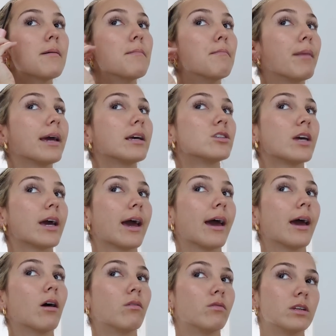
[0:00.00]
makes your
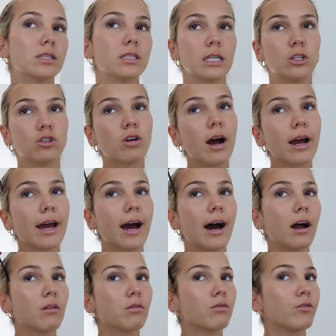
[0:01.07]
hair obviously dry
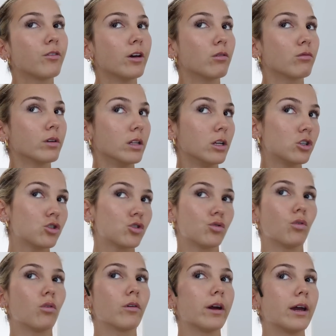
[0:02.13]
out, feel really
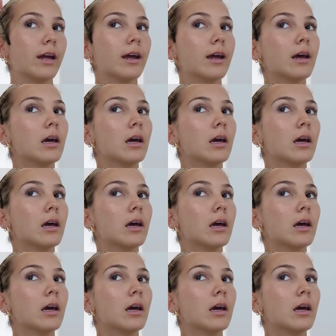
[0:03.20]
strawy,